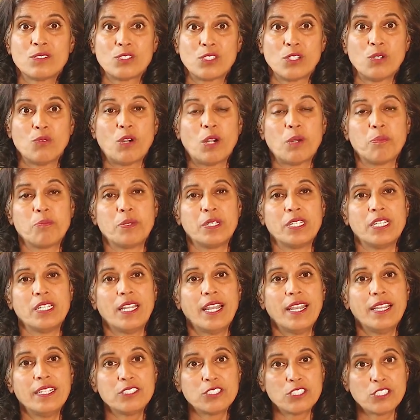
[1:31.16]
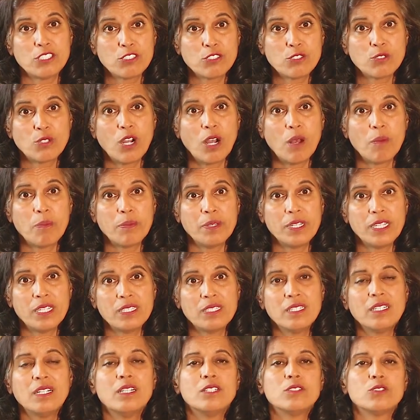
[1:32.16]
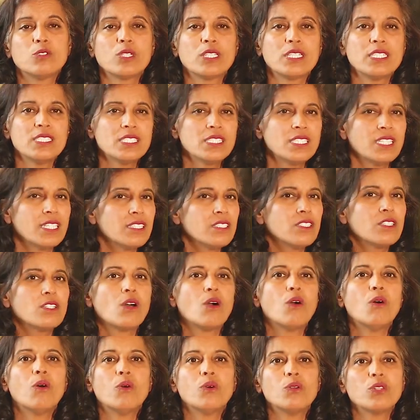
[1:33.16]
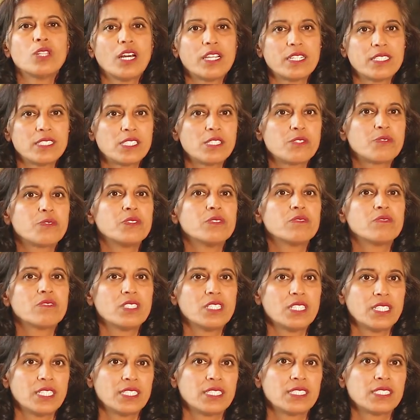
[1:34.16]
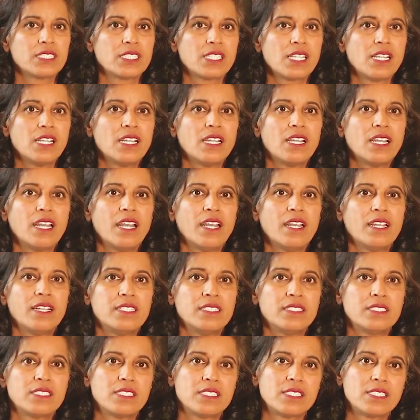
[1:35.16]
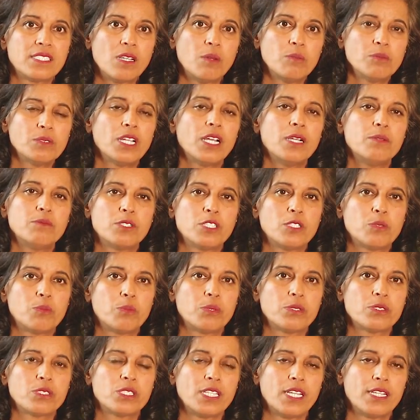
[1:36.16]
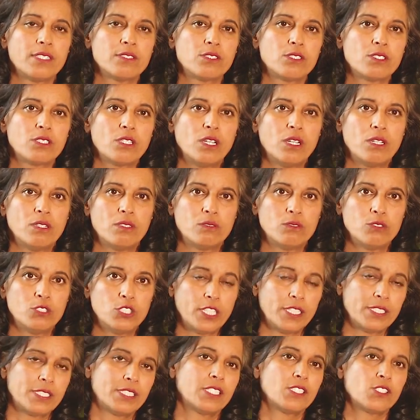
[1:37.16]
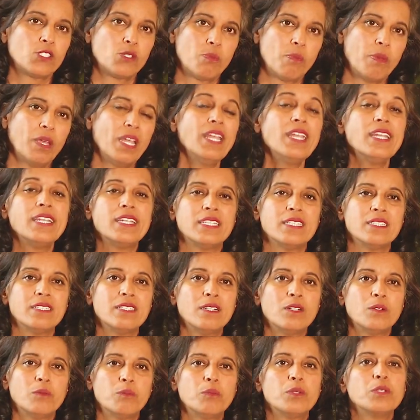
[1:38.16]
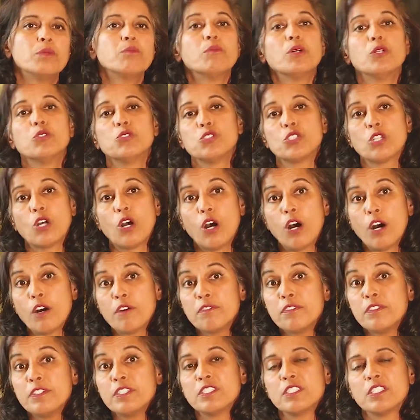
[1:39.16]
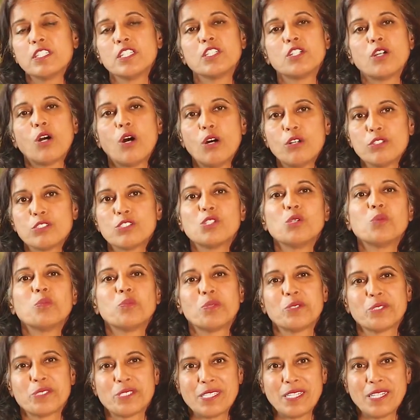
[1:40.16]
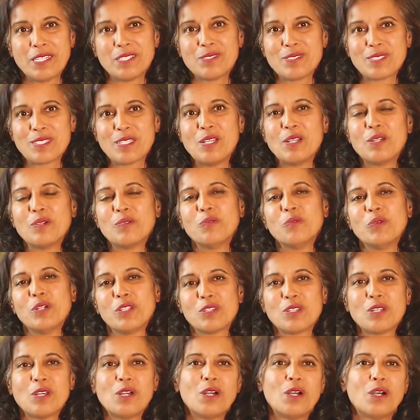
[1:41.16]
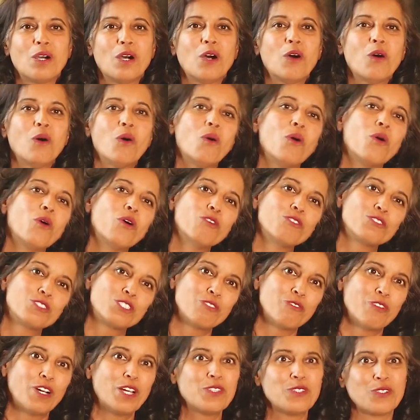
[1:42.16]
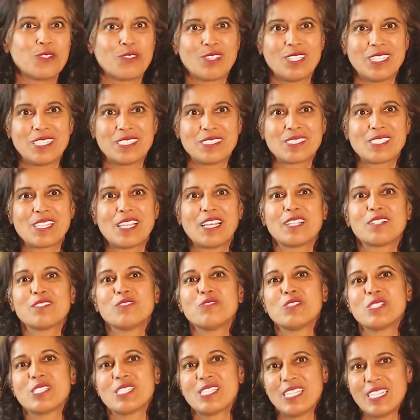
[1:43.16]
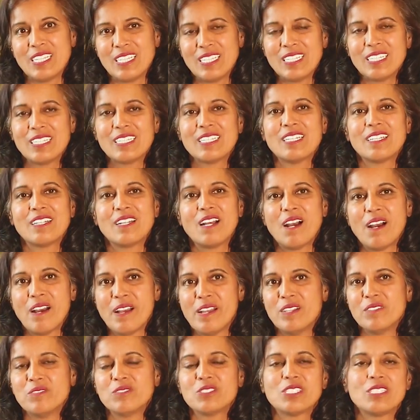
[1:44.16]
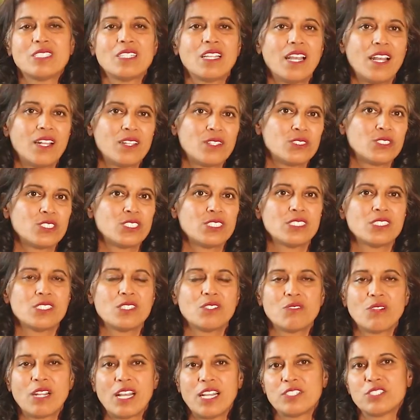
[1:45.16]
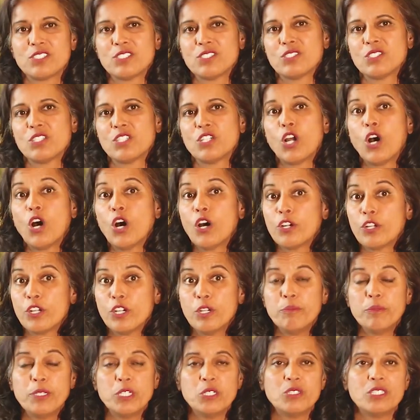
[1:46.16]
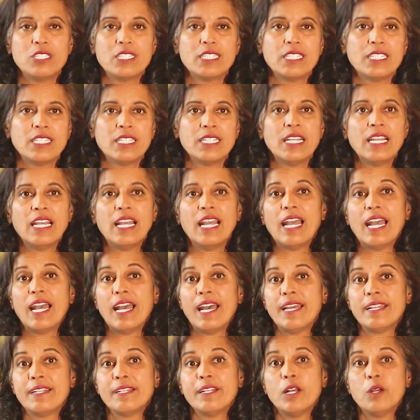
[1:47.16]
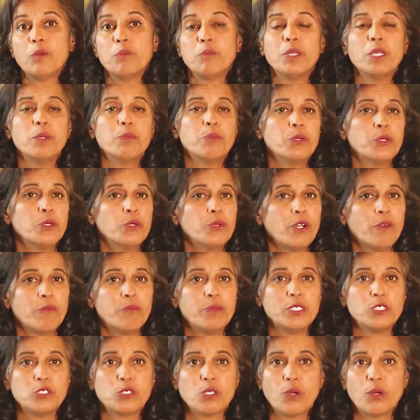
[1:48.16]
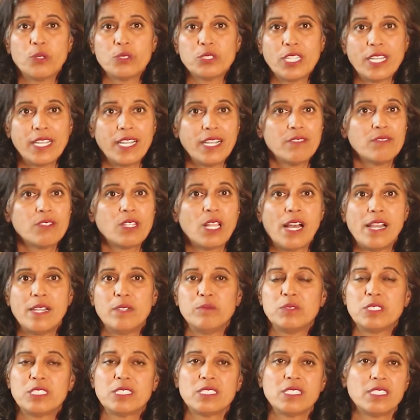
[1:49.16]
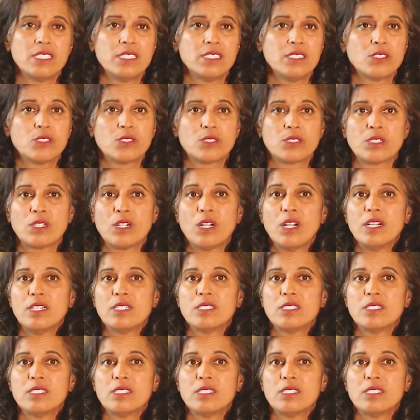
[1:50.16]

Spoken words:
so our pH is dropping. So it can signal a whole lot of different things. And sometimes it presents just as pain, but most often it also presents with a whole host of other things like fatigue and hives and allergies and rashes and autoimmunity, and people who have been told they have Lyme disease or